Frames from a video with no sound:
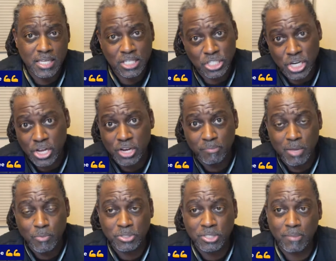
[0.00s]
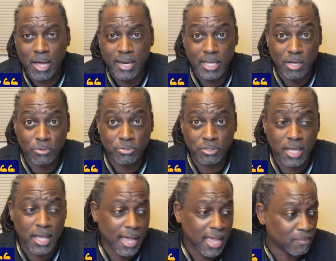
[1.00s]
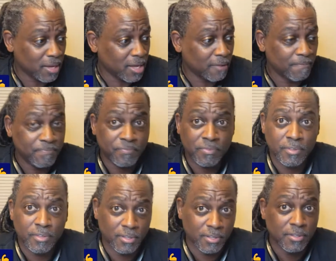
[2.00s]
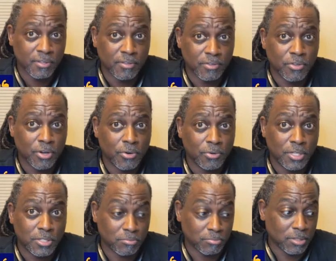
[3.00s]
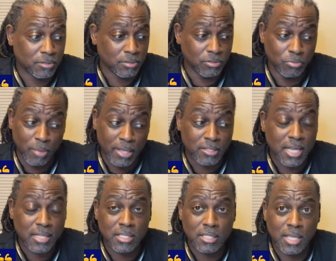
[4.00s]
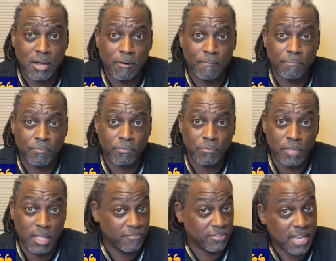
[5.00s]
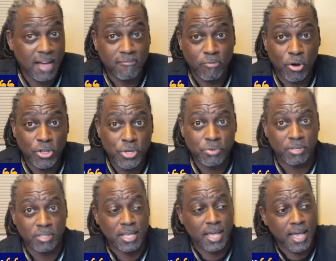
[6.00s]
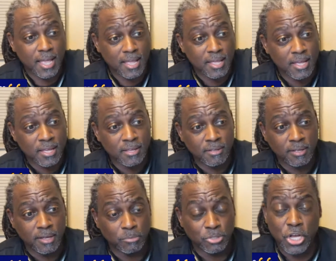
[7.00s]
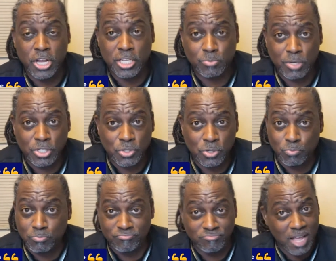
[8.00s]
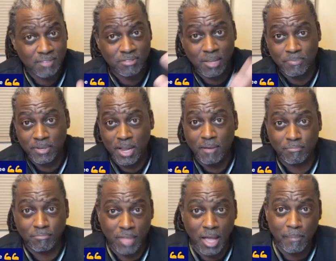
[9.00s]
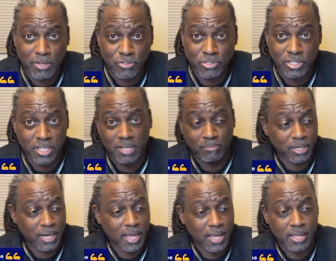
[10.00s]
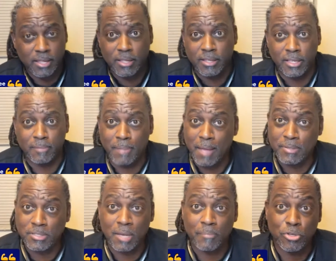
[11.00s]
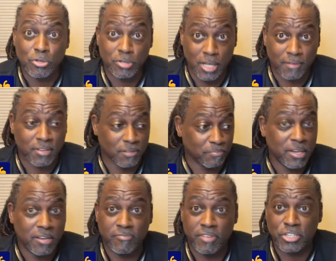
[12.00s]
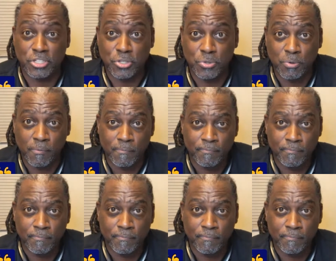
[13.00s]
then share the meat with somebody else and say, hey man, you know, this you might check this out. If it's not for you, then say, hey, sharing this with you, not something I'm interested in, but hey, it might be something that could benefit you.